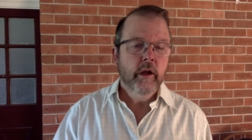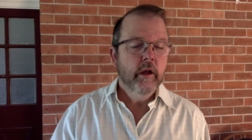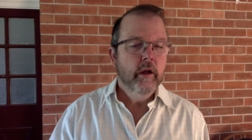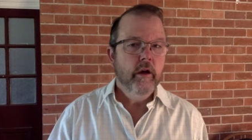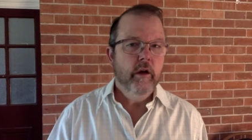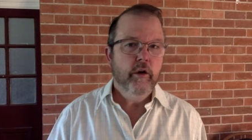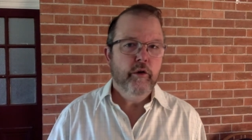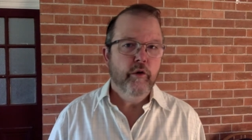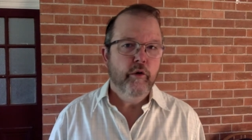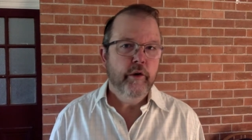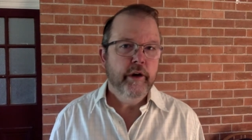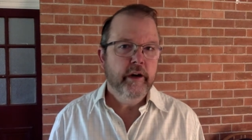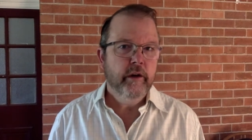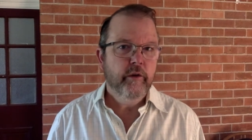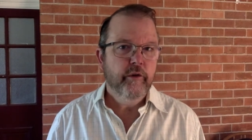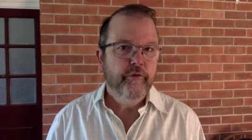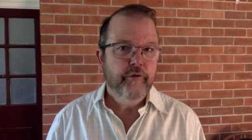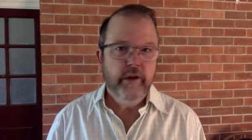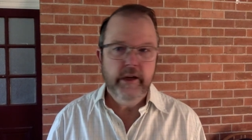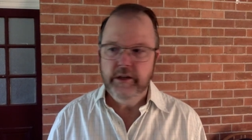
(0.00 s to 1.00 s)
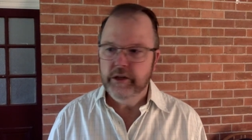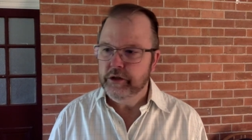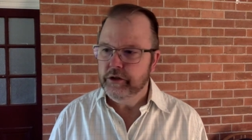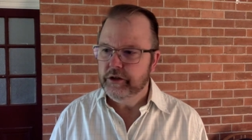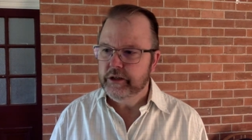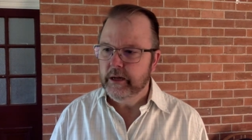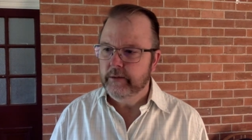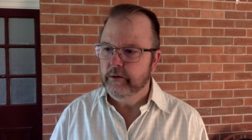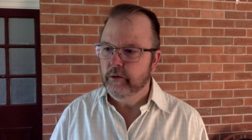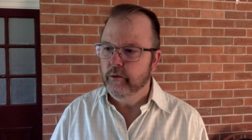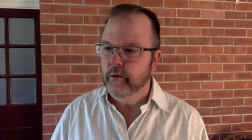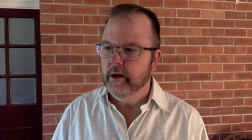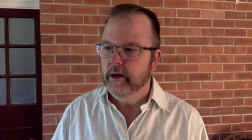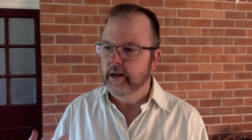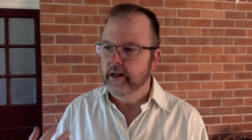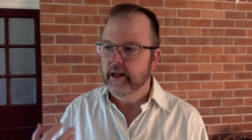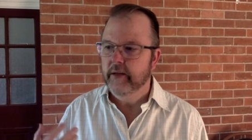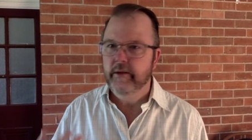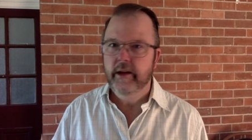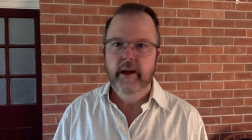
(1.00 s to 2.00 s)
according to Ephesians chapter 1,
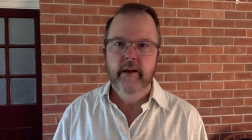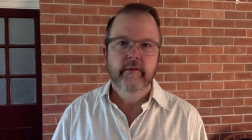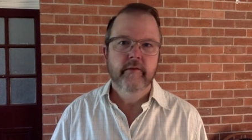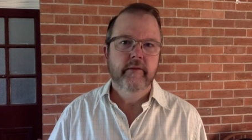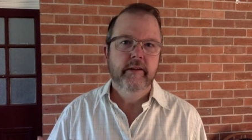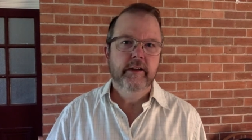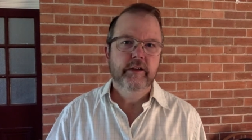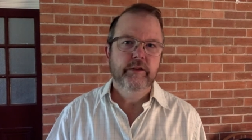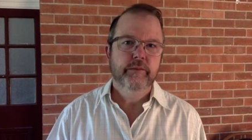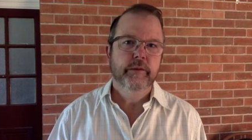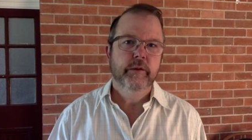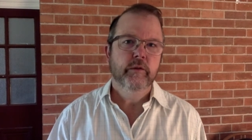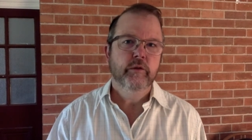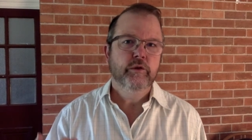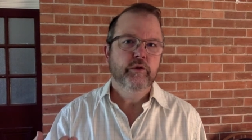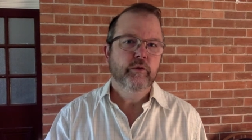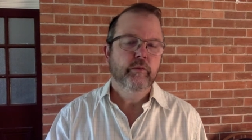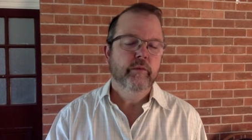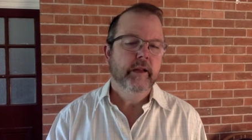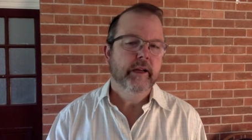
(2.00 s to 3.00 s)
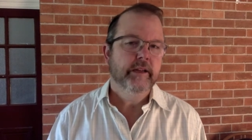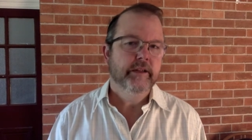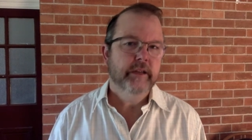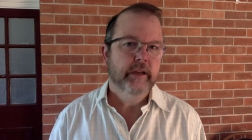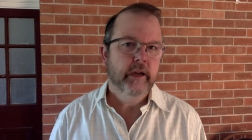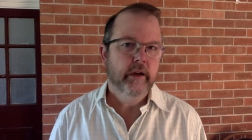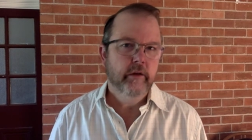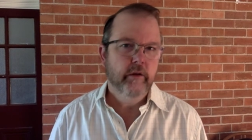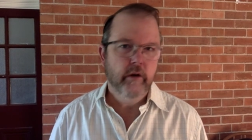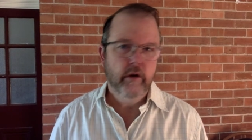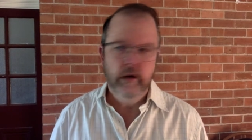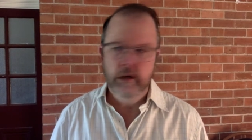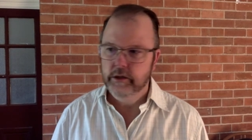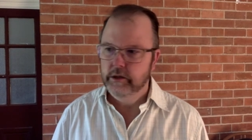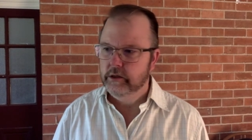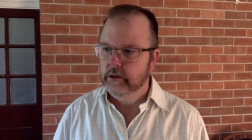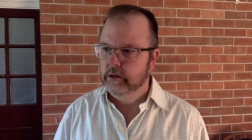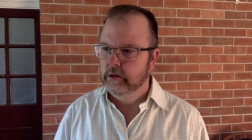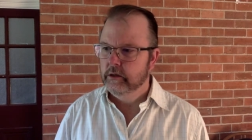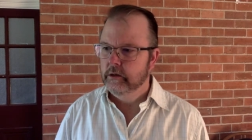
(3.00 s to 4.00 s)
have every spiritual blessing in Christ.